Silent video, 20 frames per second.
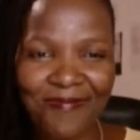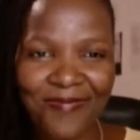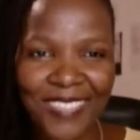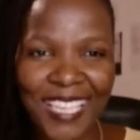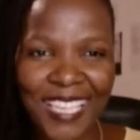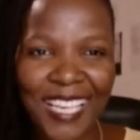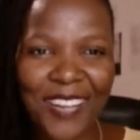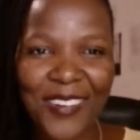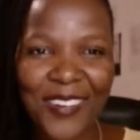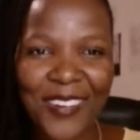
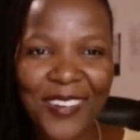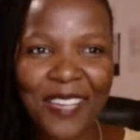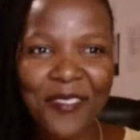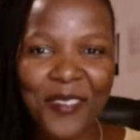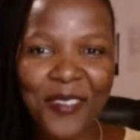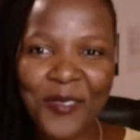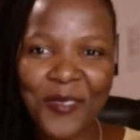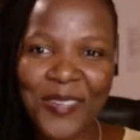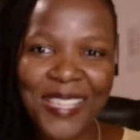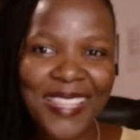And I'll leave
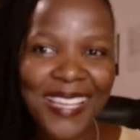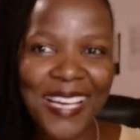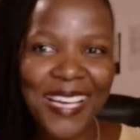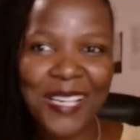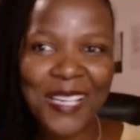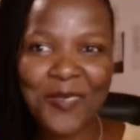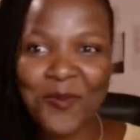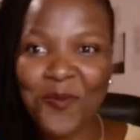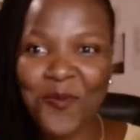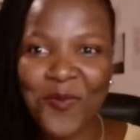you with
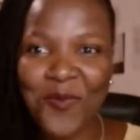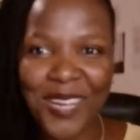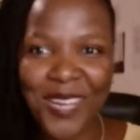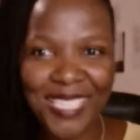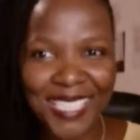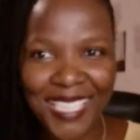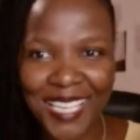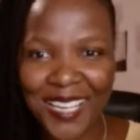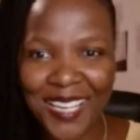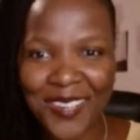that.
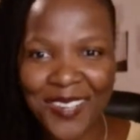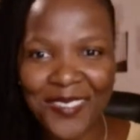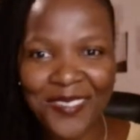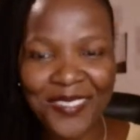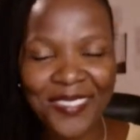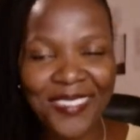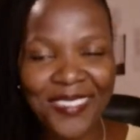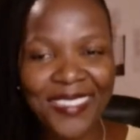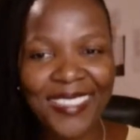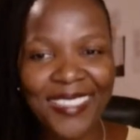Much love.
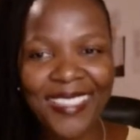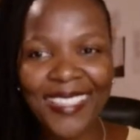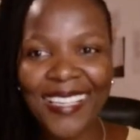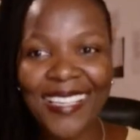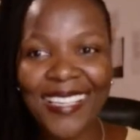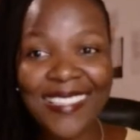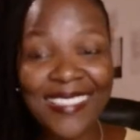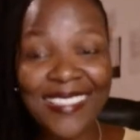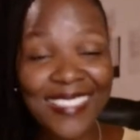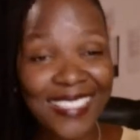
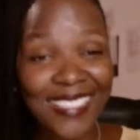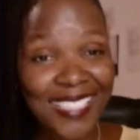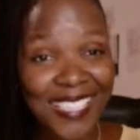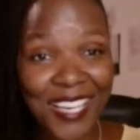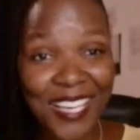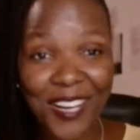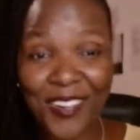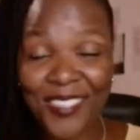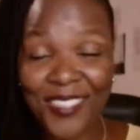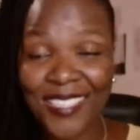And reach
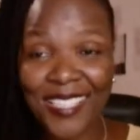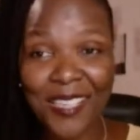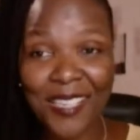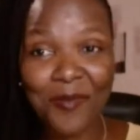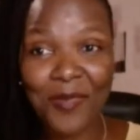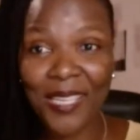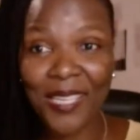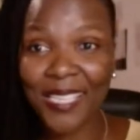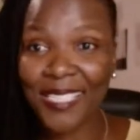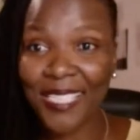out, send
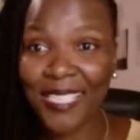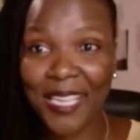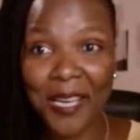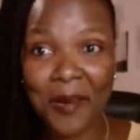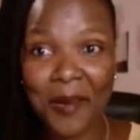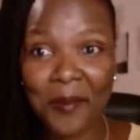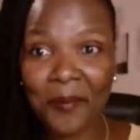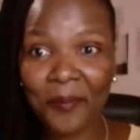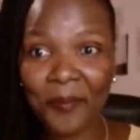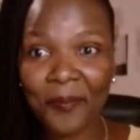me a
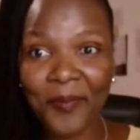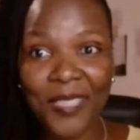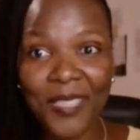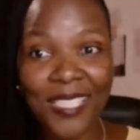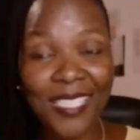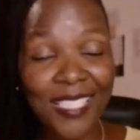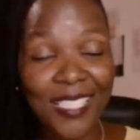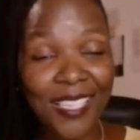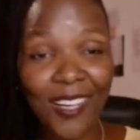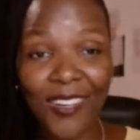DM.
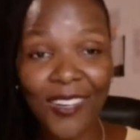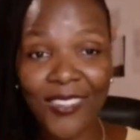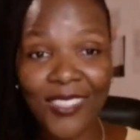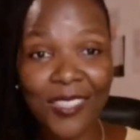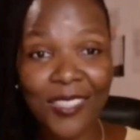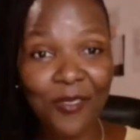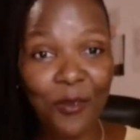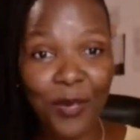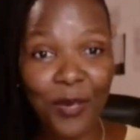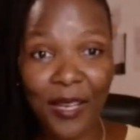Reach out
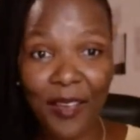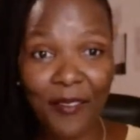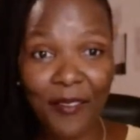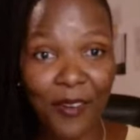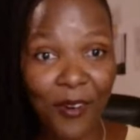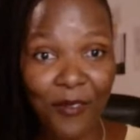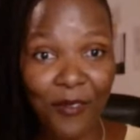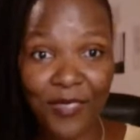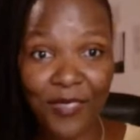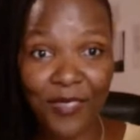if you want to have a
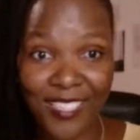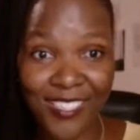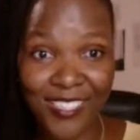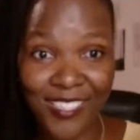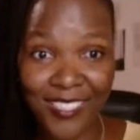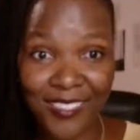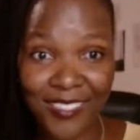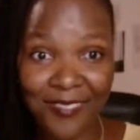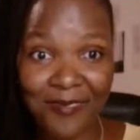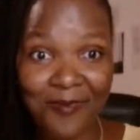
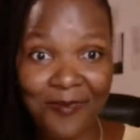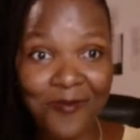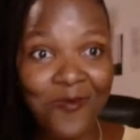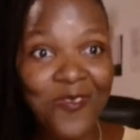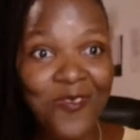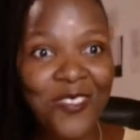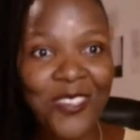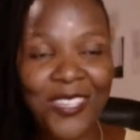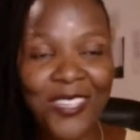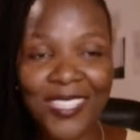conversation,
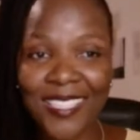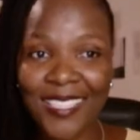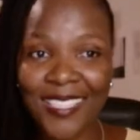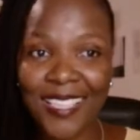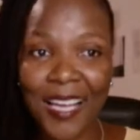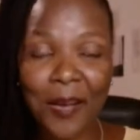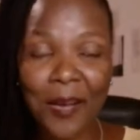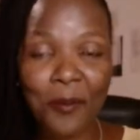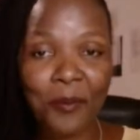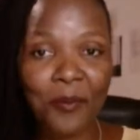because
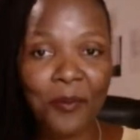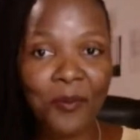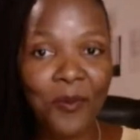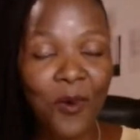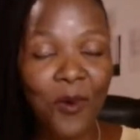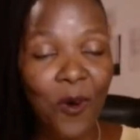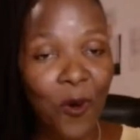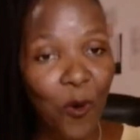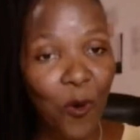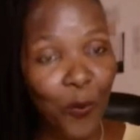I'm
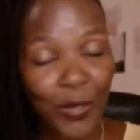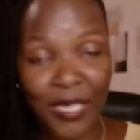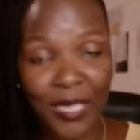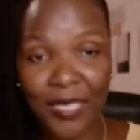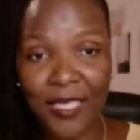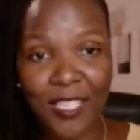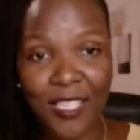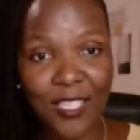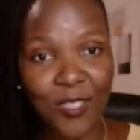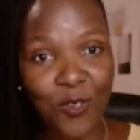opening
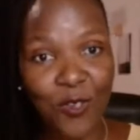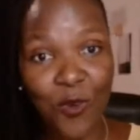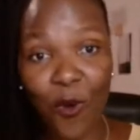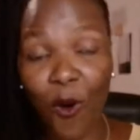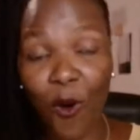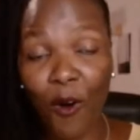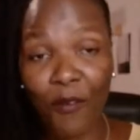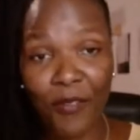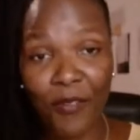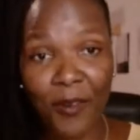this new
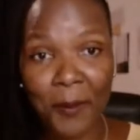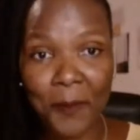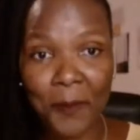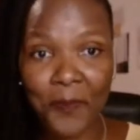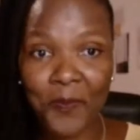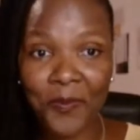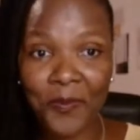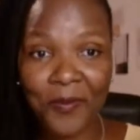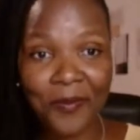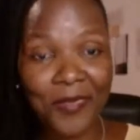offer
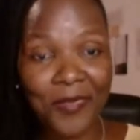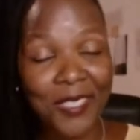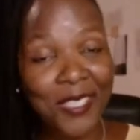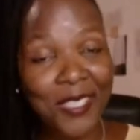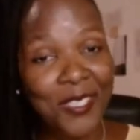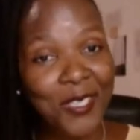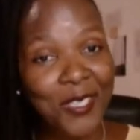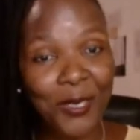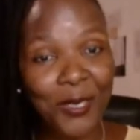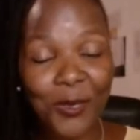
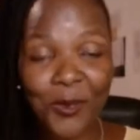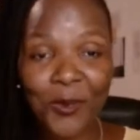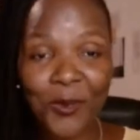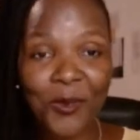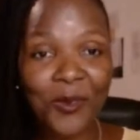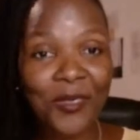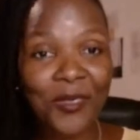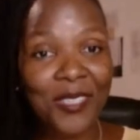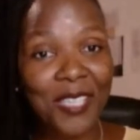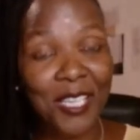
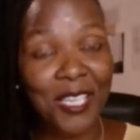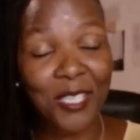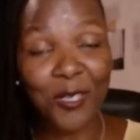to get